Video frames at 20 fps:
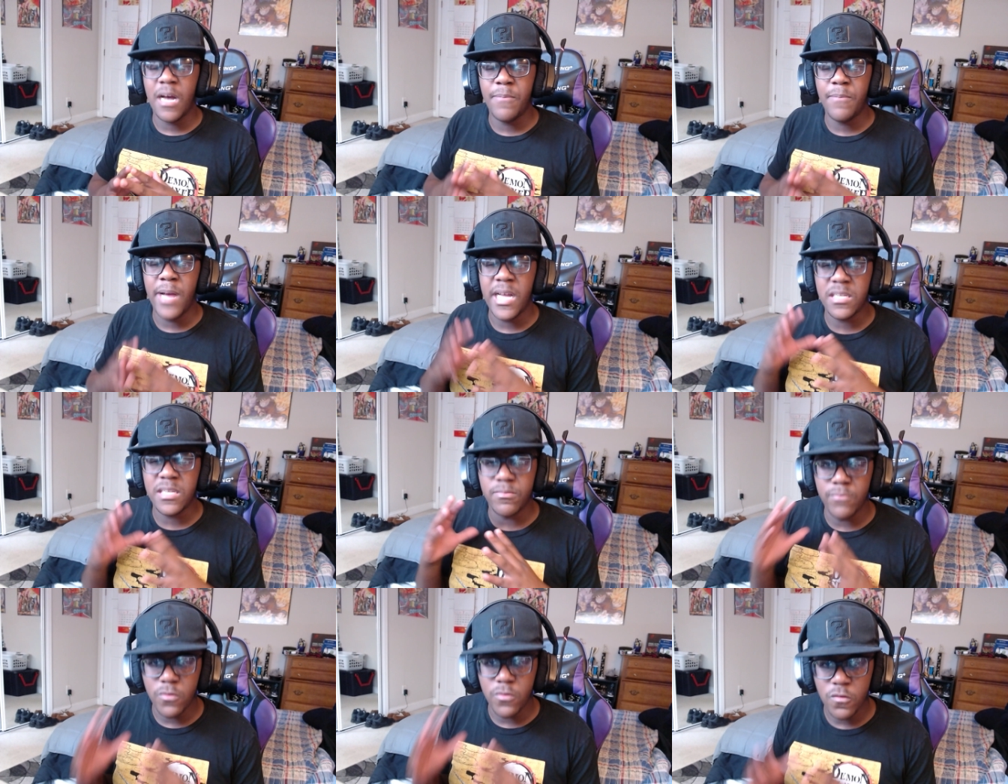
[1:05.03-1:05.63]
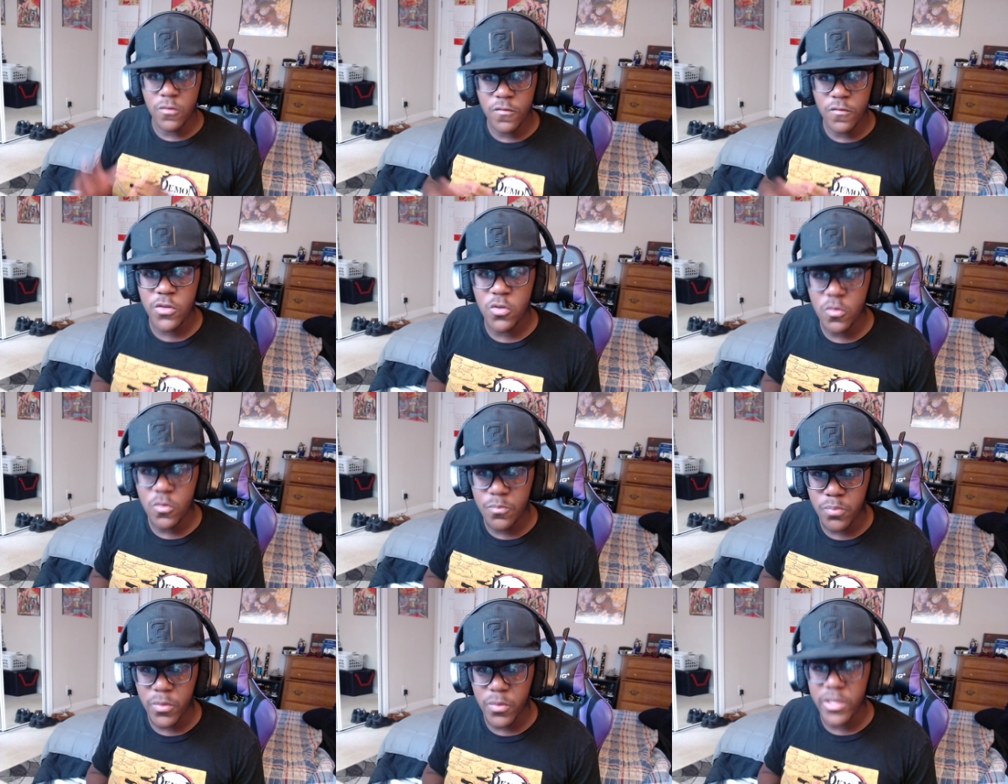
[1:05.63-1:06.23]
has moved
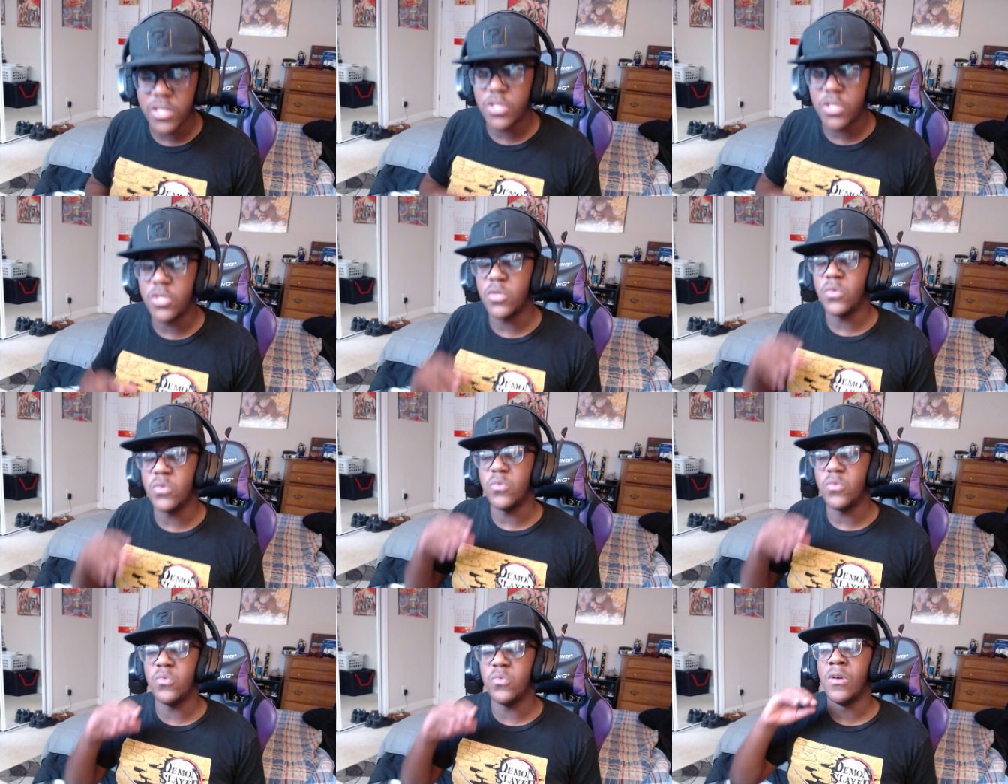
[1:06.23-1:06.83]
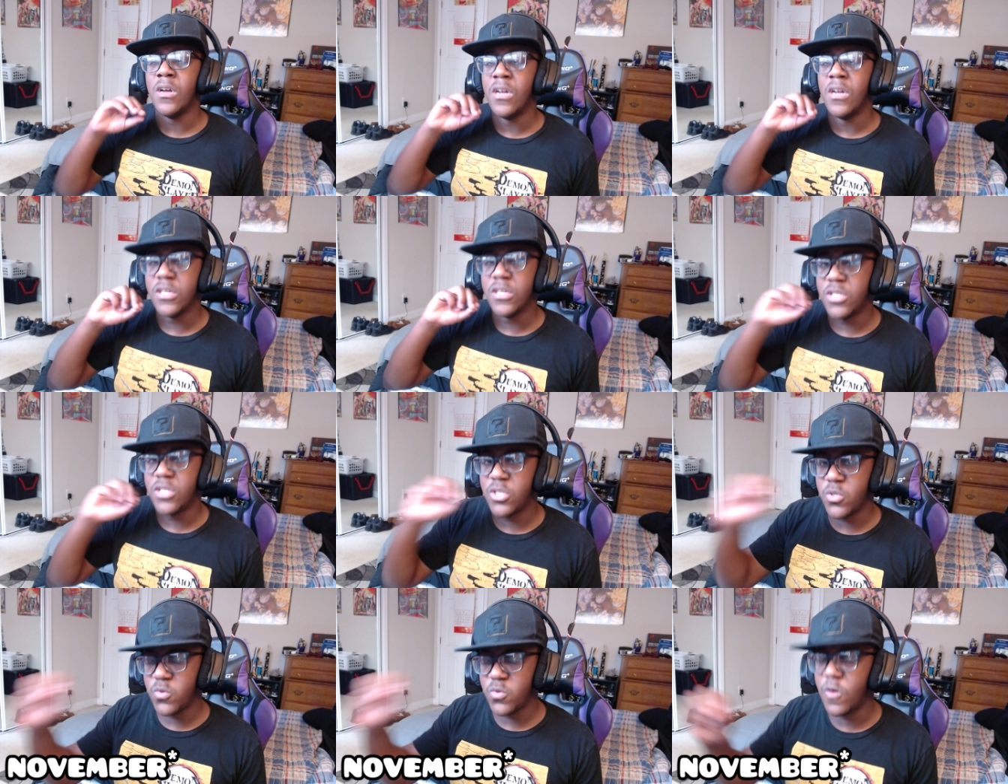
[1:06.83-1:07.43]
2.2
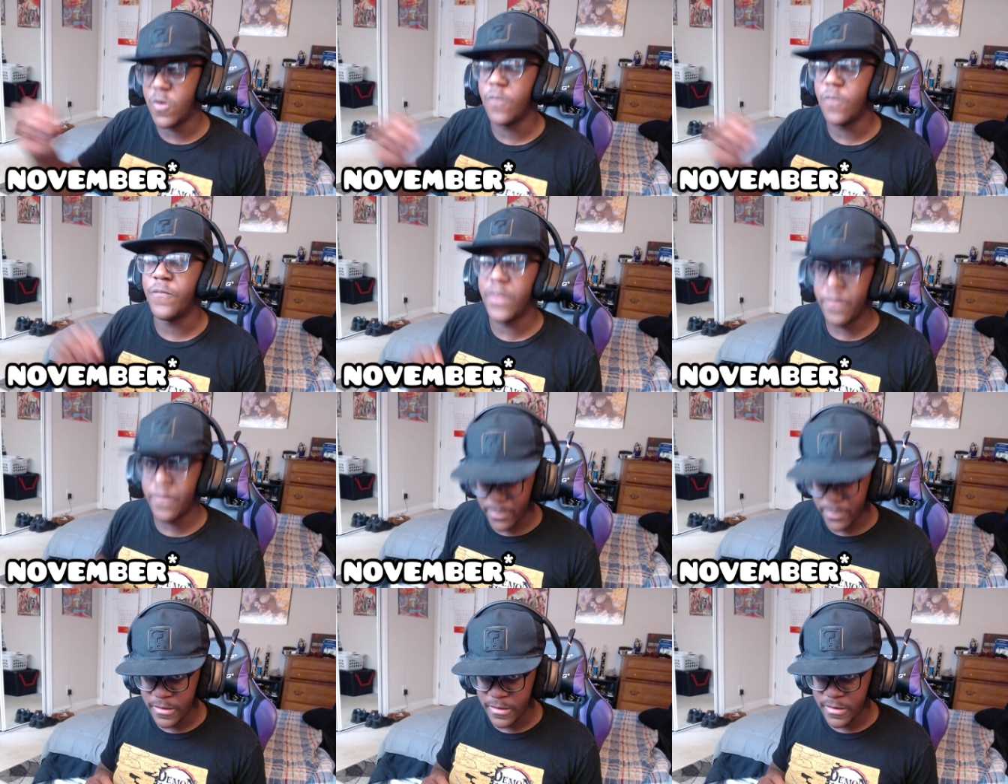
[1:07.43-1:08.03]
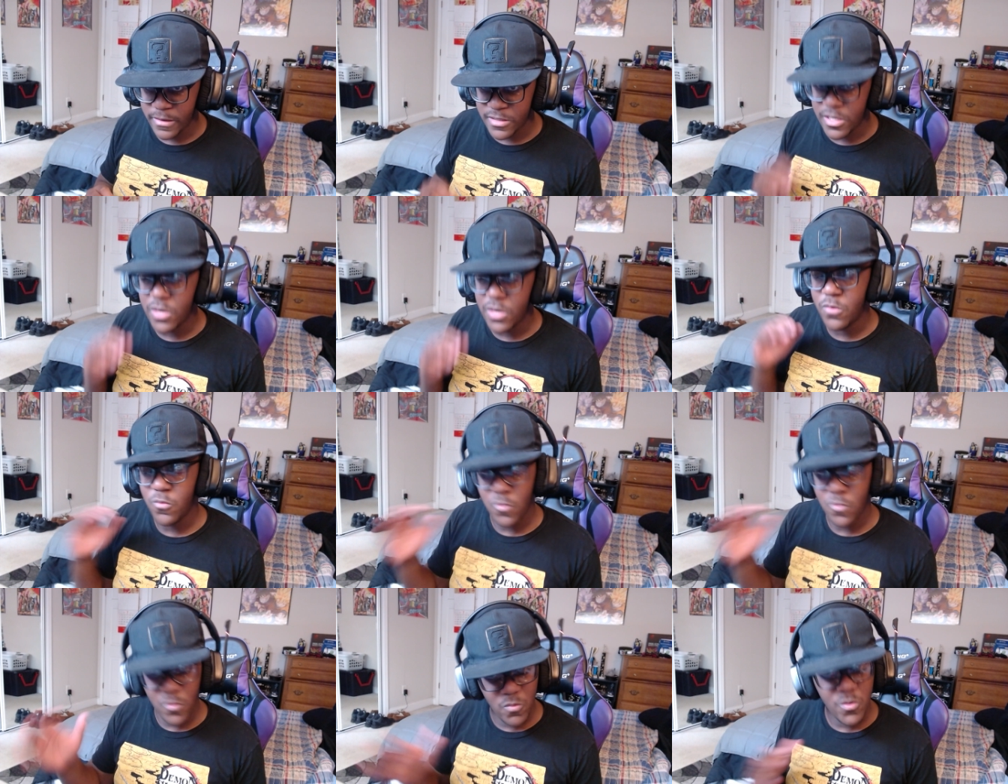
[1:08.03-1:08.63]
to November.
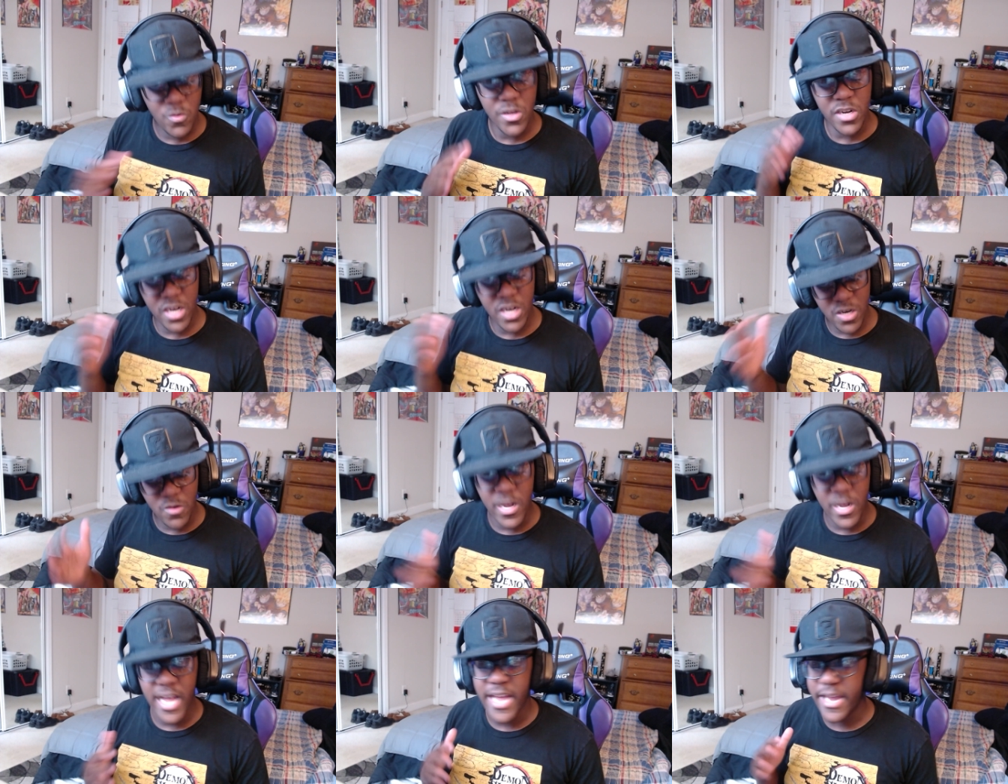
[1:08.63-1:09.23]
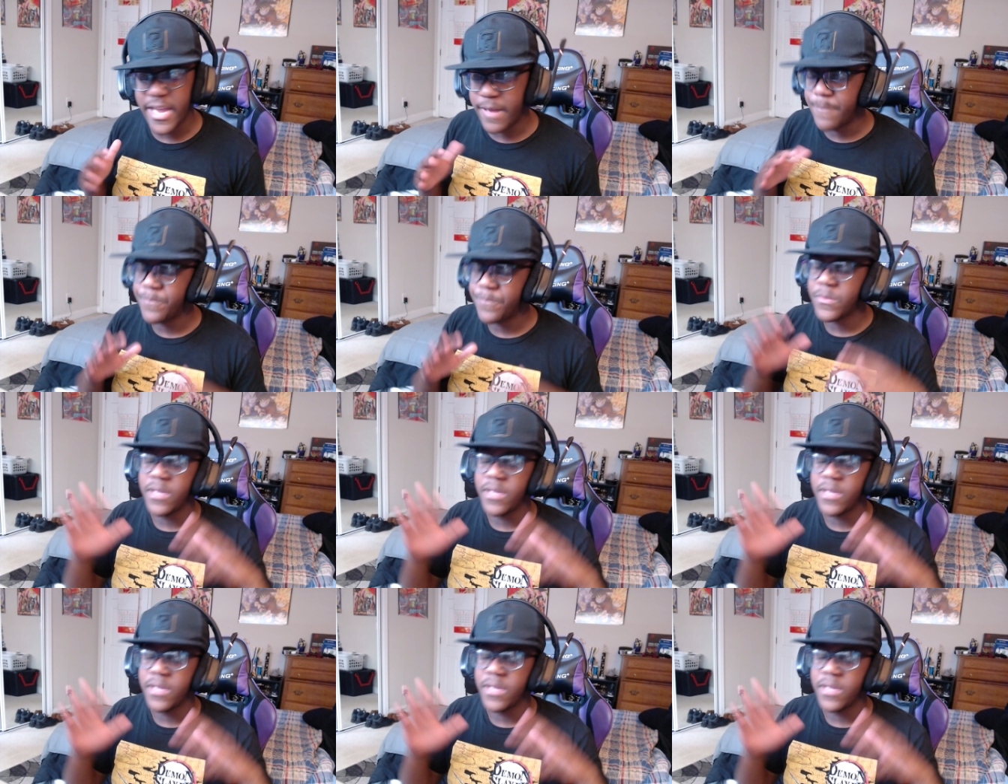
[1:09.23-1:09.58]
So, you know, hey,